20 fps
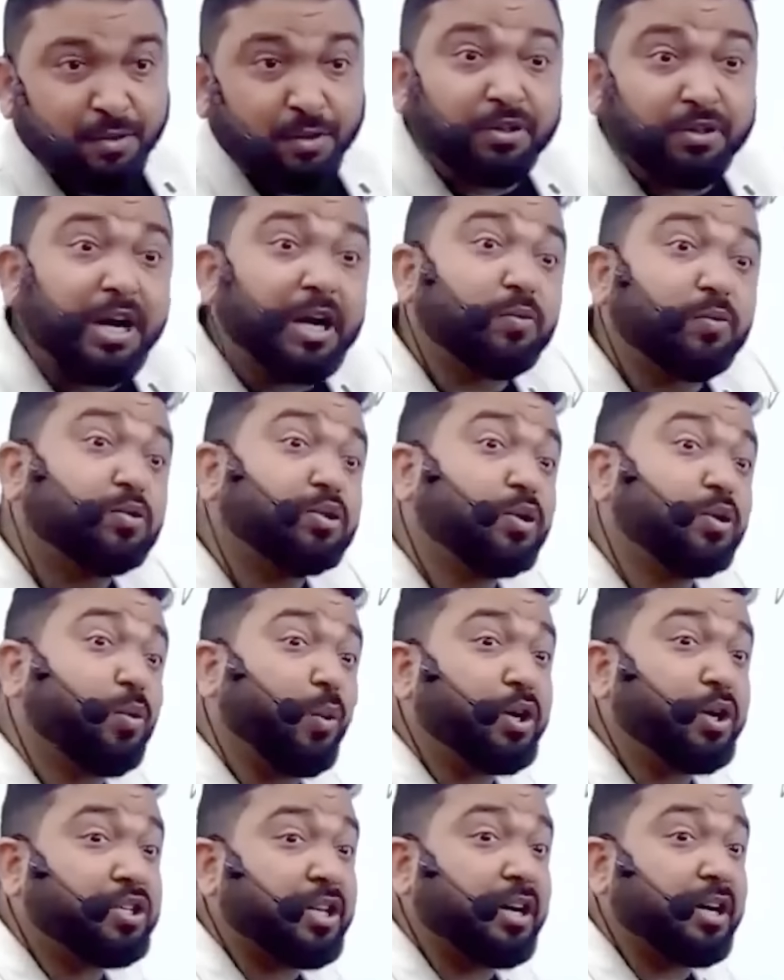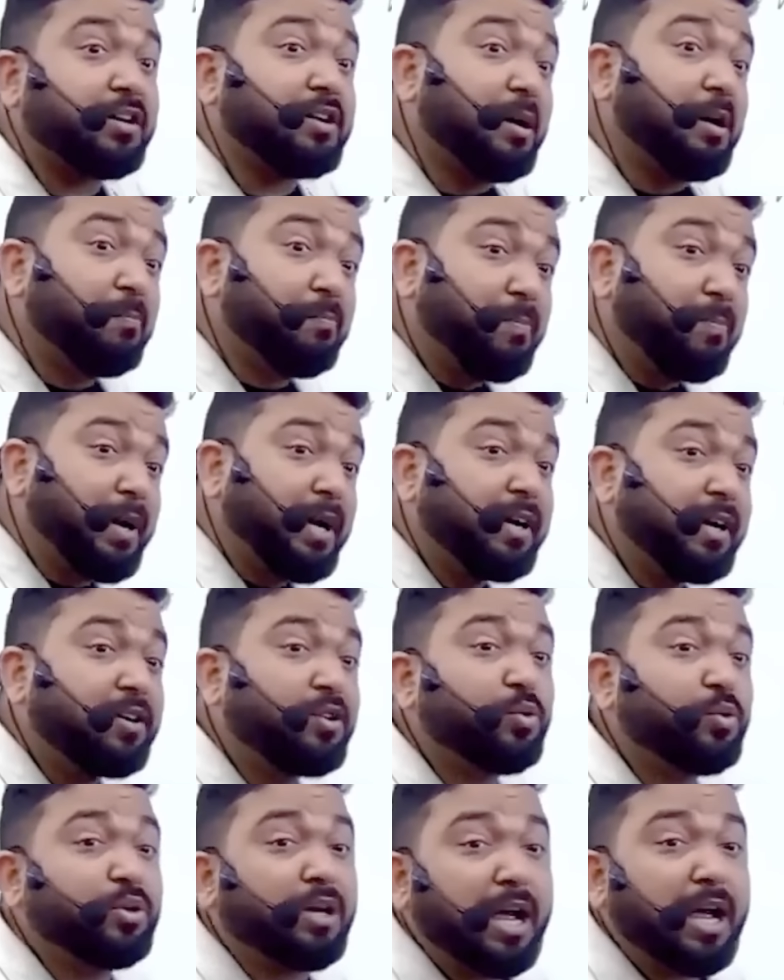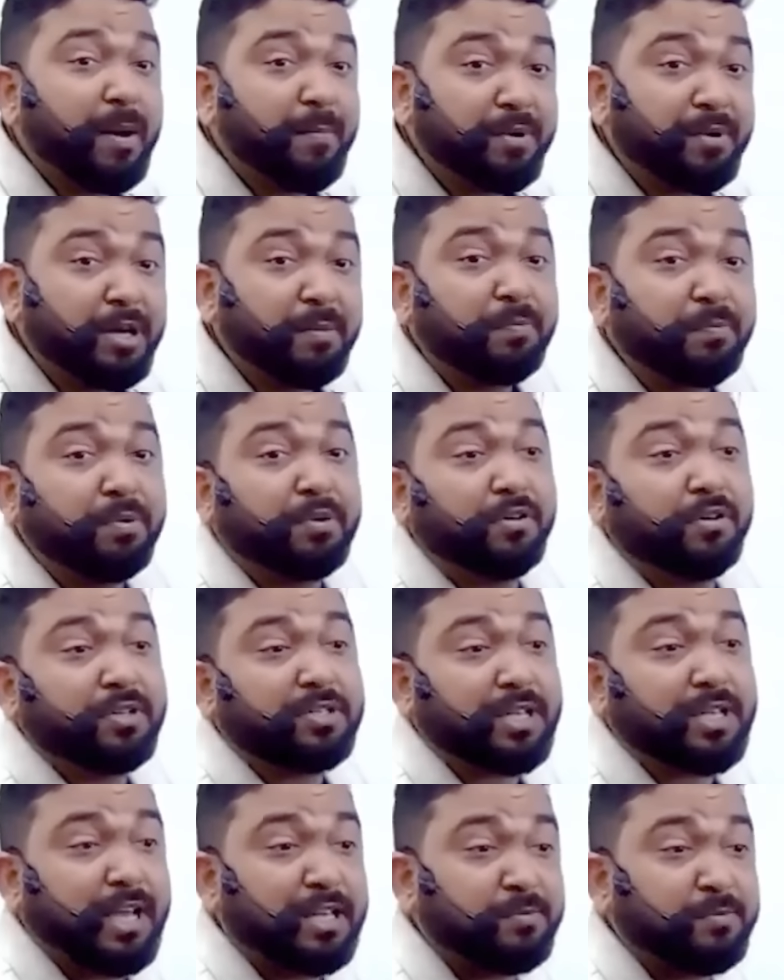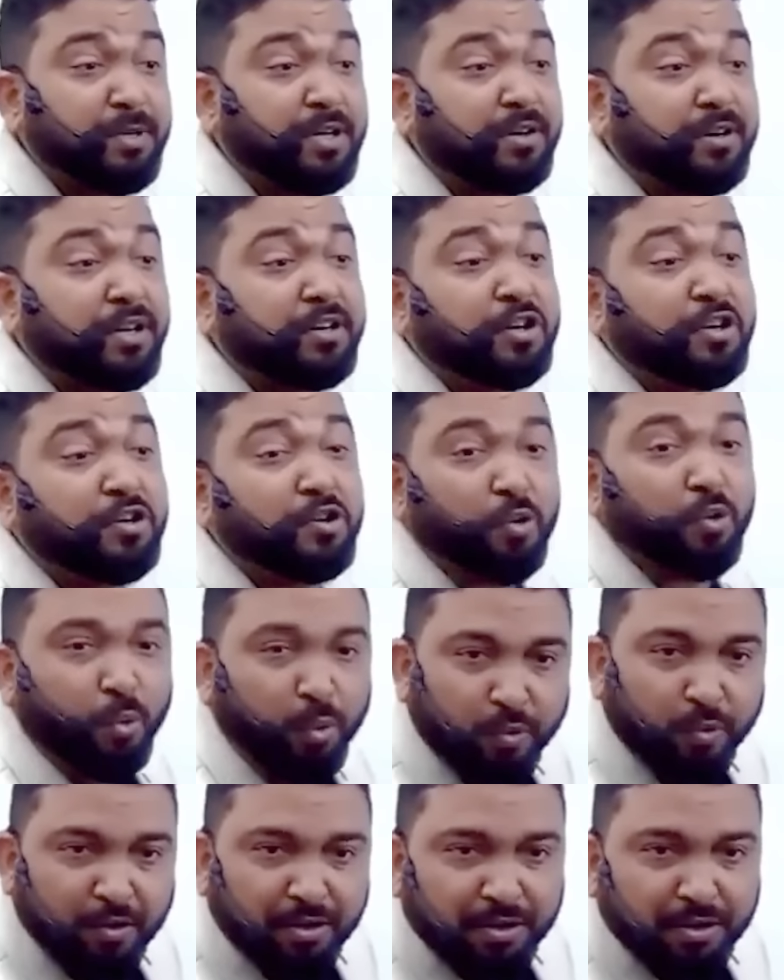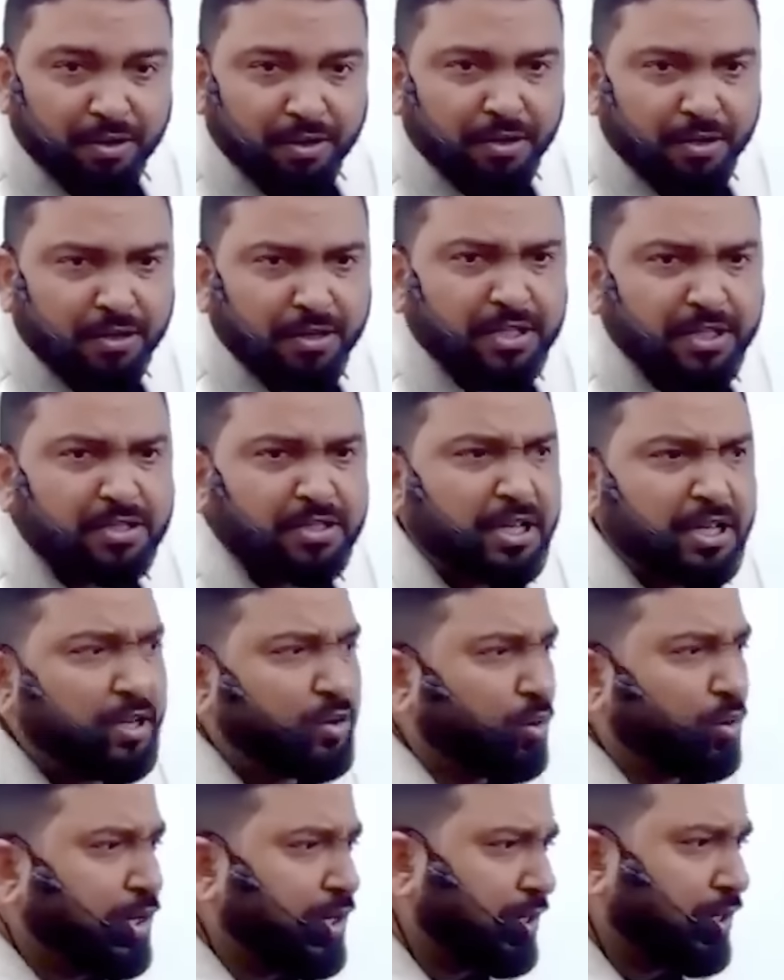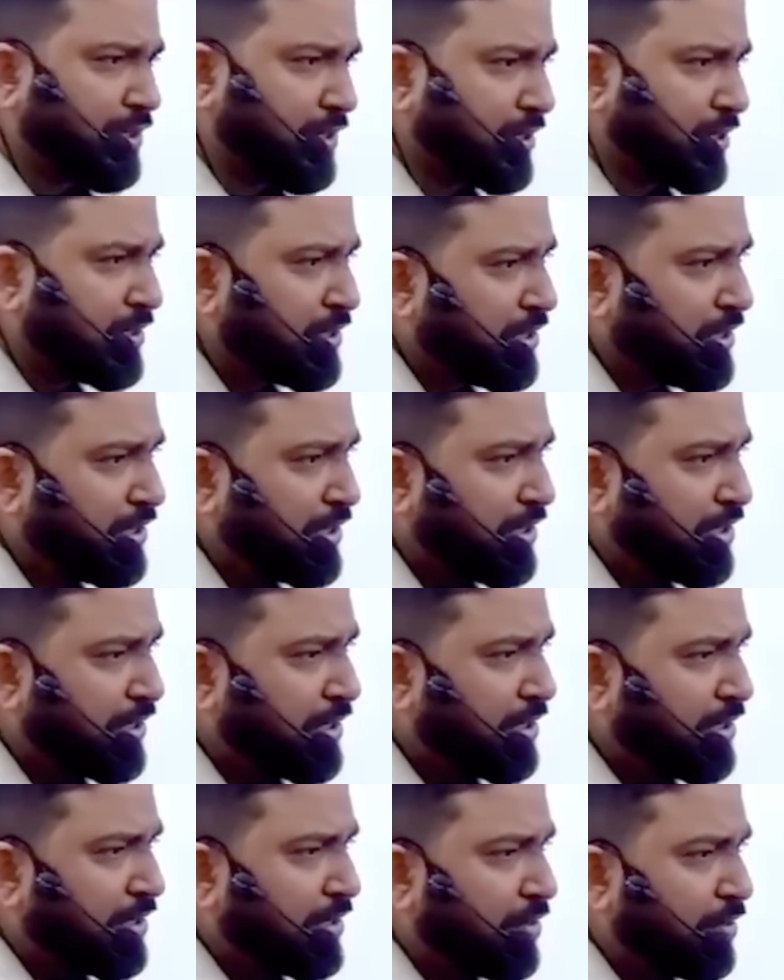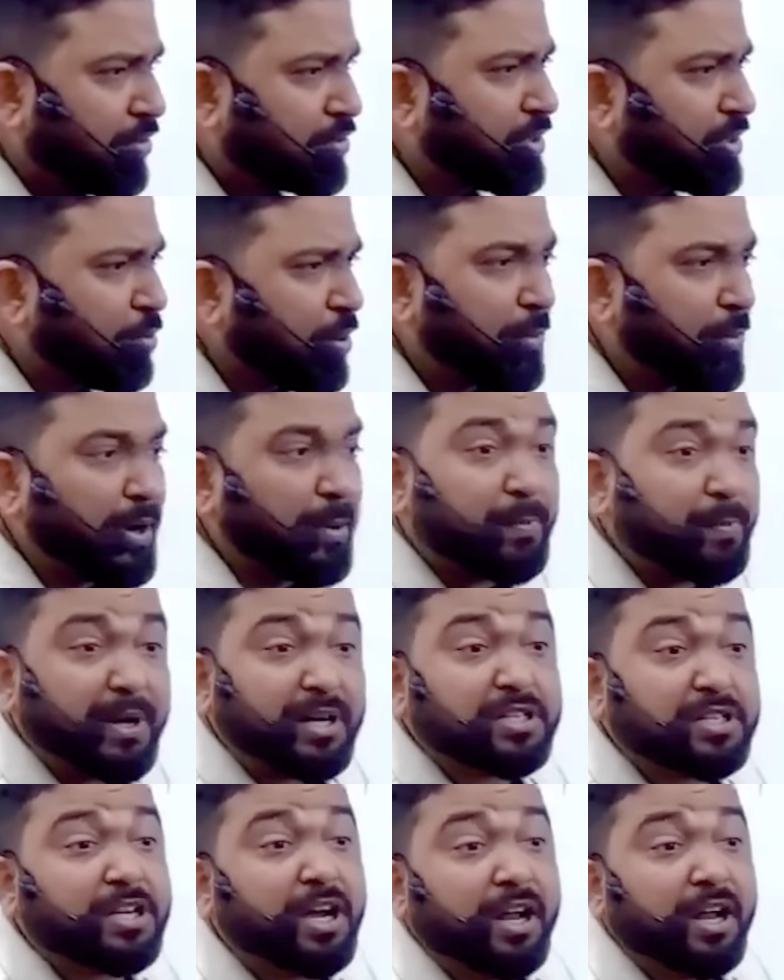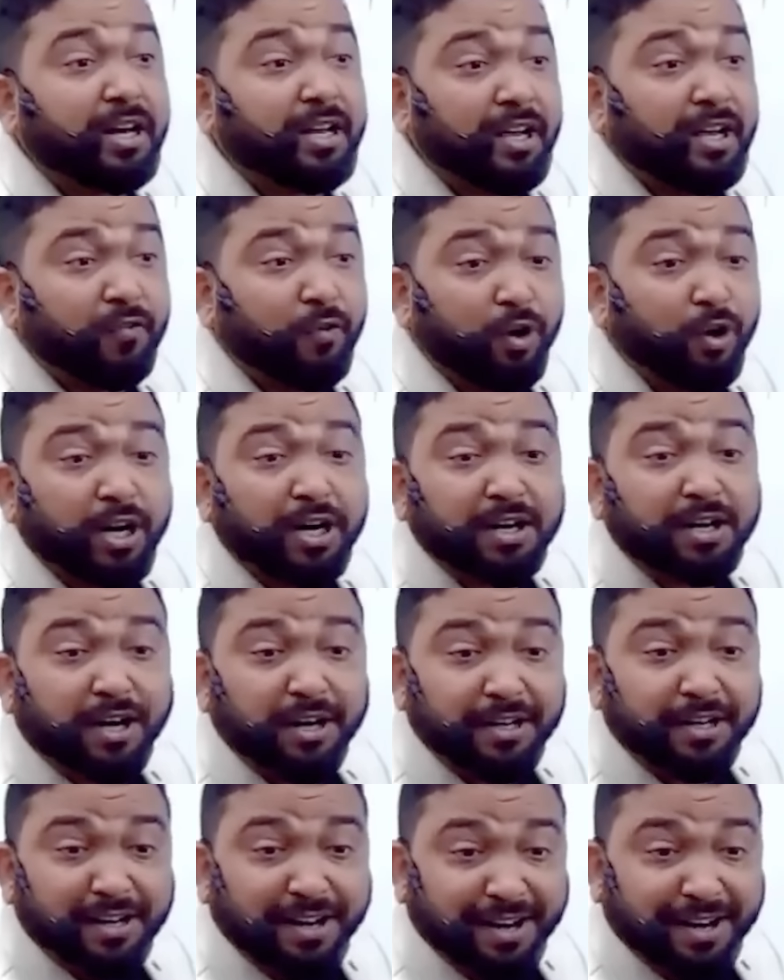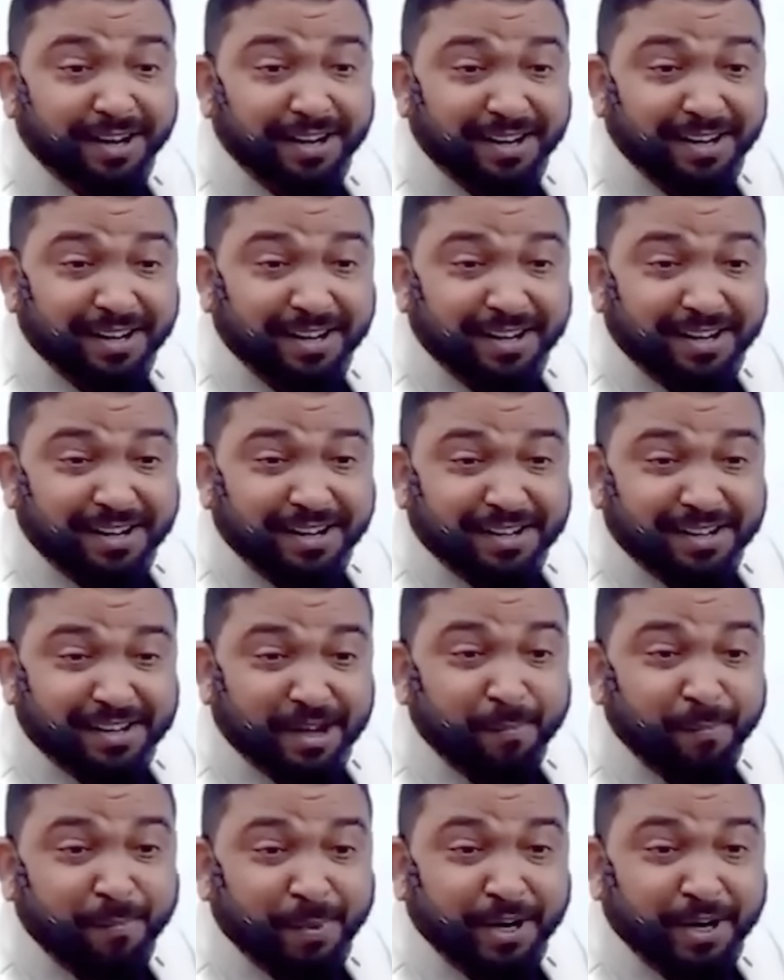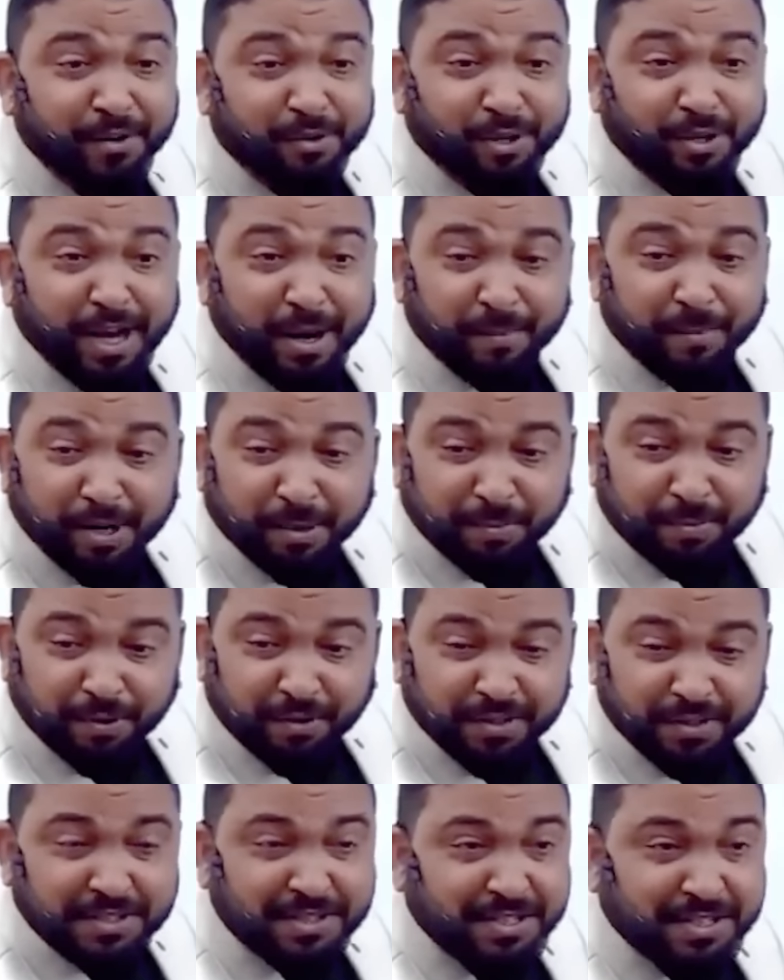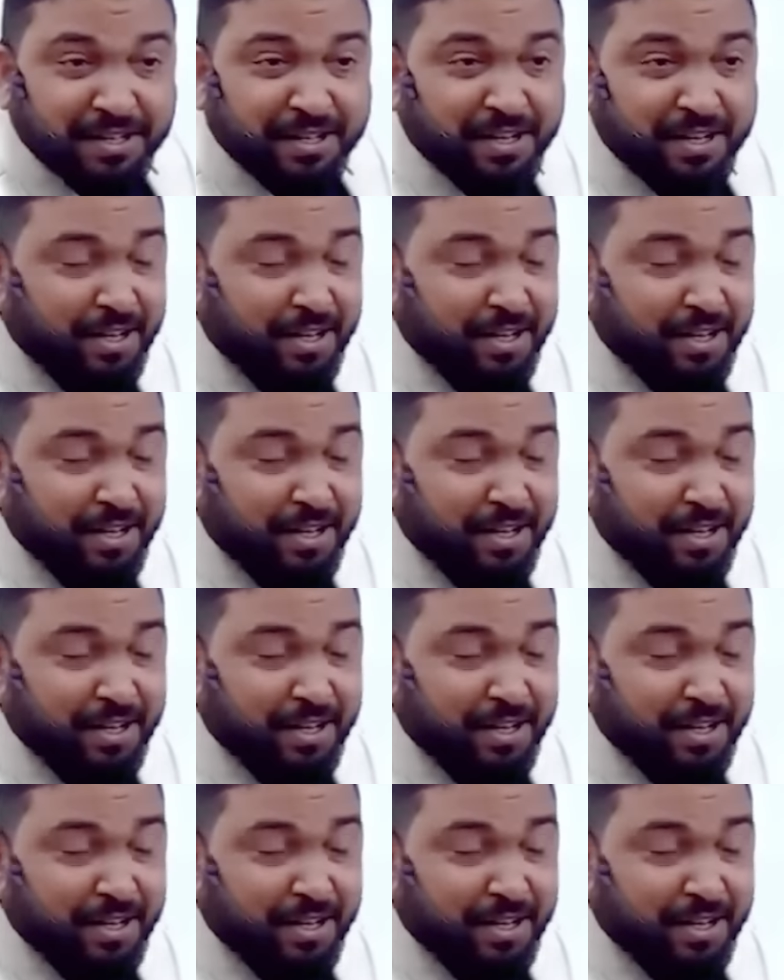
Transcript: So that was a question. Complaint to the empty purse has been written to. Kis king ko likha tha? Usne bola mera purse khali hai, wallet khali hai. Complaint to the empty purse.